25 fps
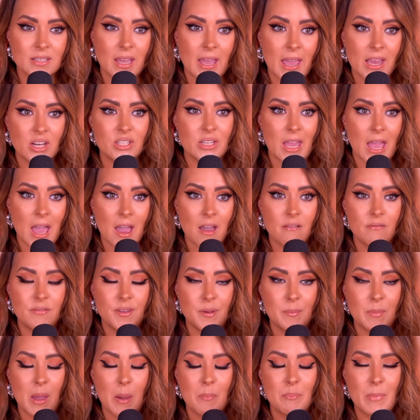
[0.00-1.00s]
I actually have
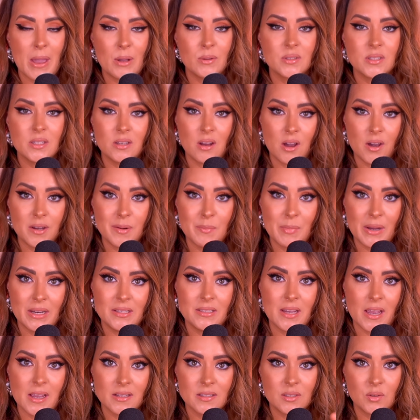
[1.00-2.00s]
them mounted on my
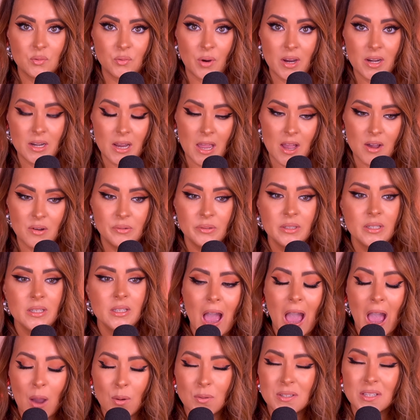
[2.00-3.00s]
desk right now.
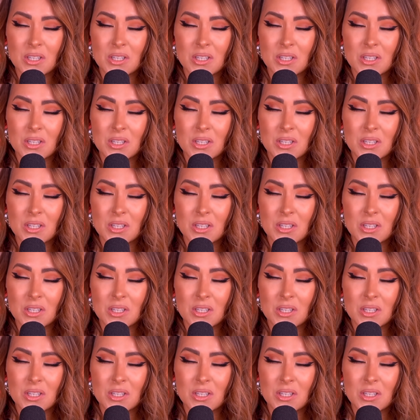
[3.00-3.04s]
I was